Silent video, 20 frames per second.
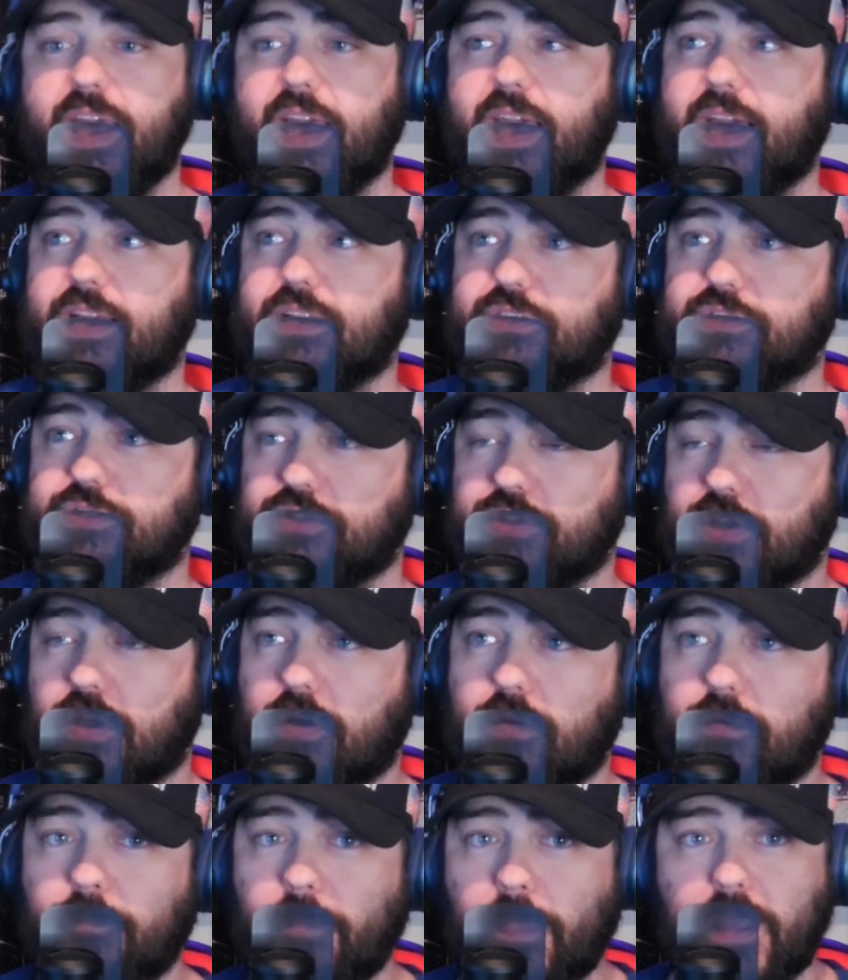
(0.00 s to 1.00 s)
And
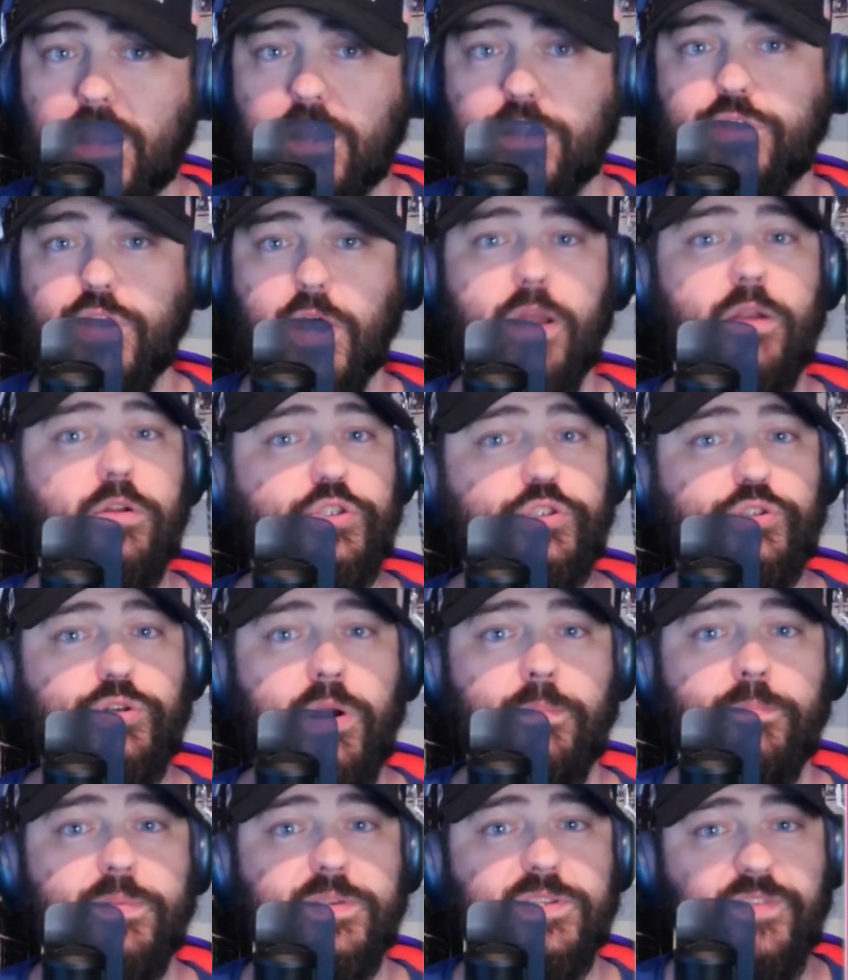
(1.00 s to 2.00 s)
so Donald
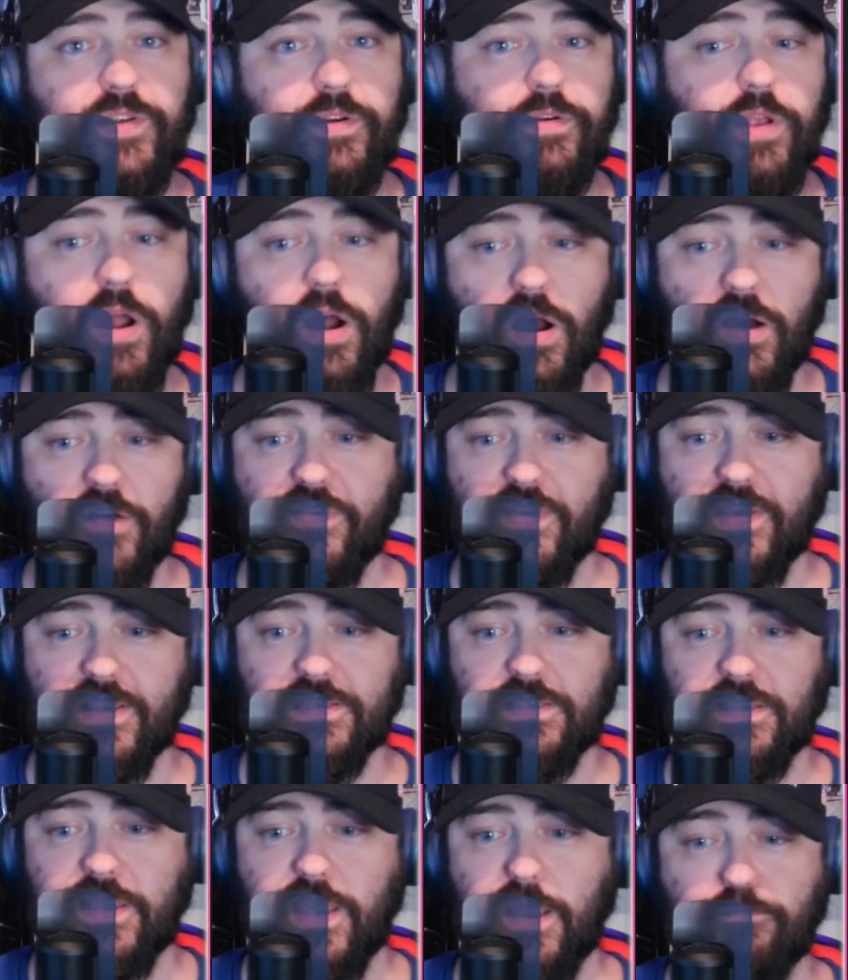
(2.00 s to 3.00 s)
Trump is very
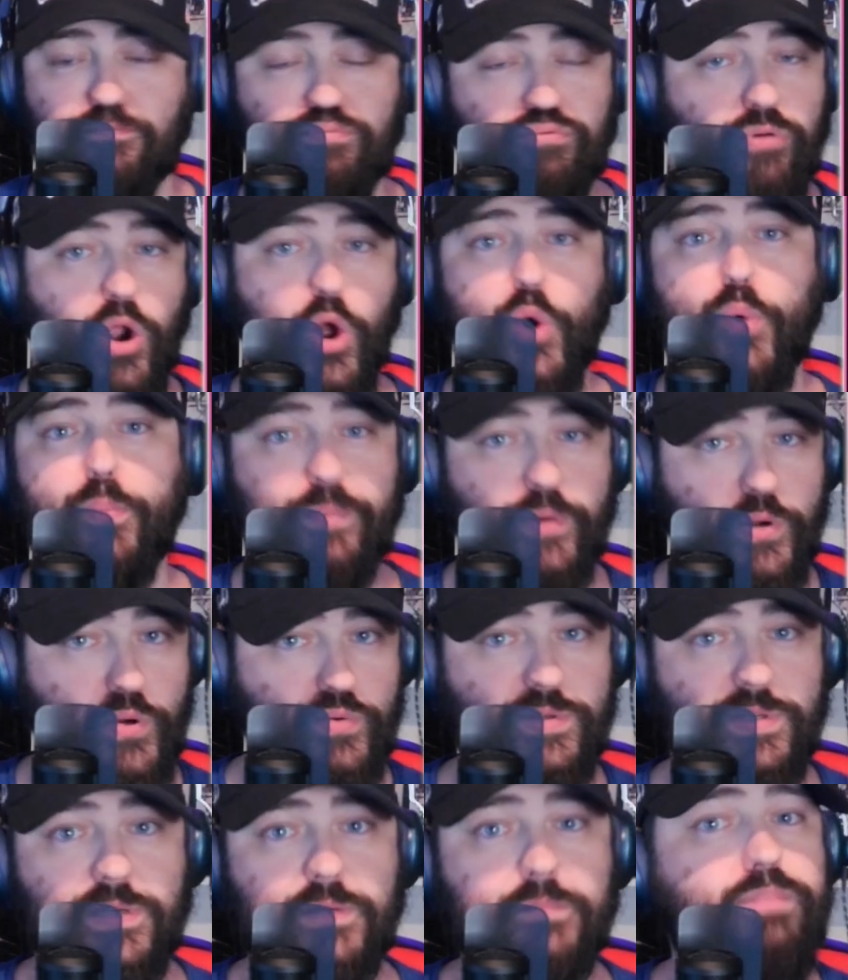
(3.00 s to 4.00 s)
obviously a
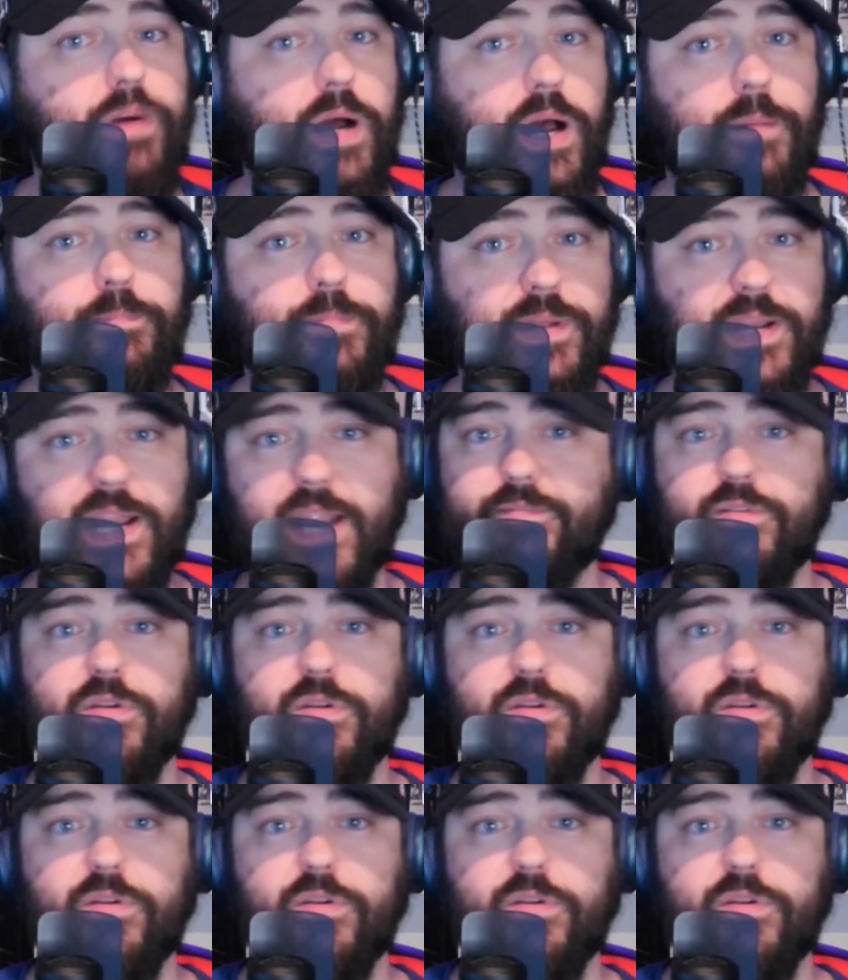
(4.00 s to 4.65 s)
pro-Putin puppet.